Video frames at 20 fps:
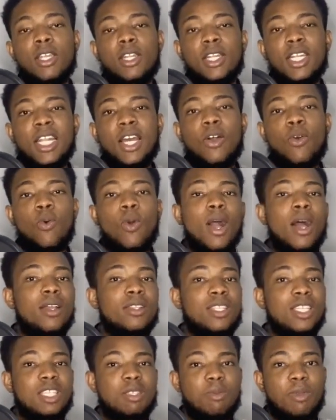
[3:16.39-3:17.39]
Now, while
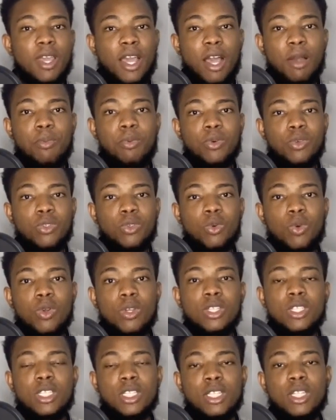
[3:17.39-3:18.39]
this may happen
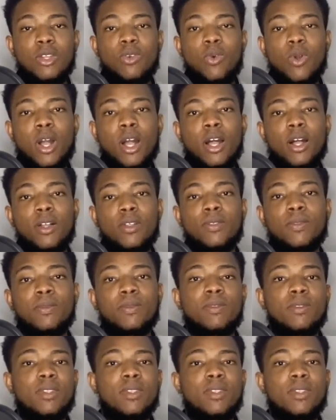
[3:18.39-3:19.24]
once in a while,